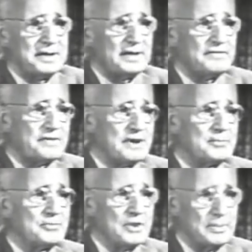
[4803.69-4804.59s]
take a
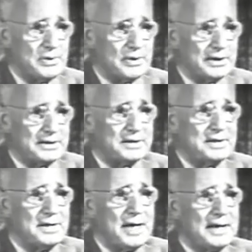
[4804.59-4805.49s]
firm grip on it
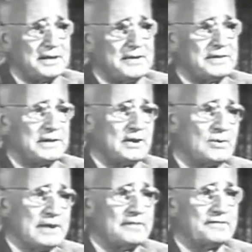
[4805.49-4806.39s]
and give it a
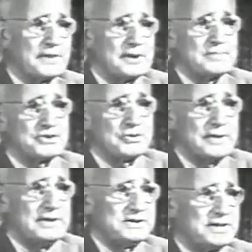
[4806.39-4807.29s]
quick, firm
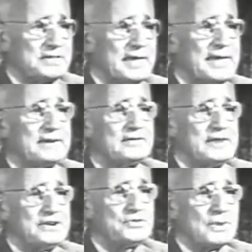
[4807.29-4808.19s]
squeeze at the end of
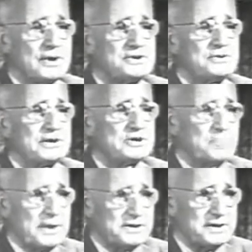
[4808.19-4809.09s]
each word you
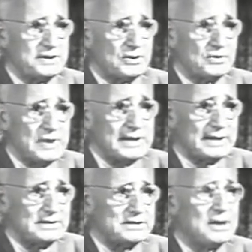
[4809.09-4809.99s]
express in your
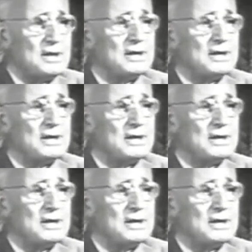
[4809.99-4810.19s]
greetings.